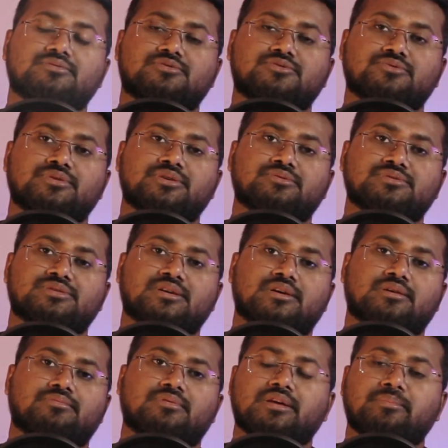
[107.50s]
to use
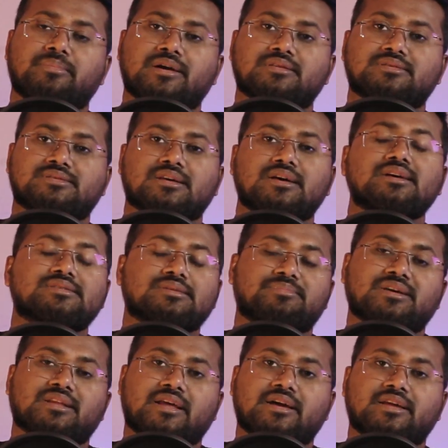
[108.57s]
the emails
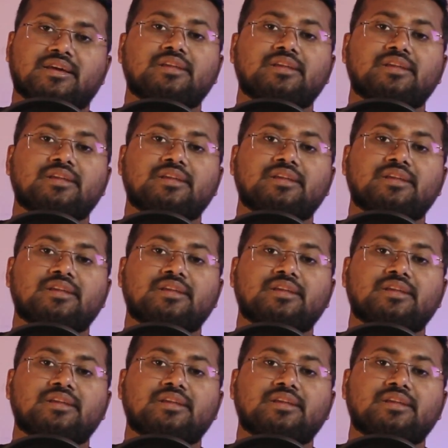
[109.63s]
something like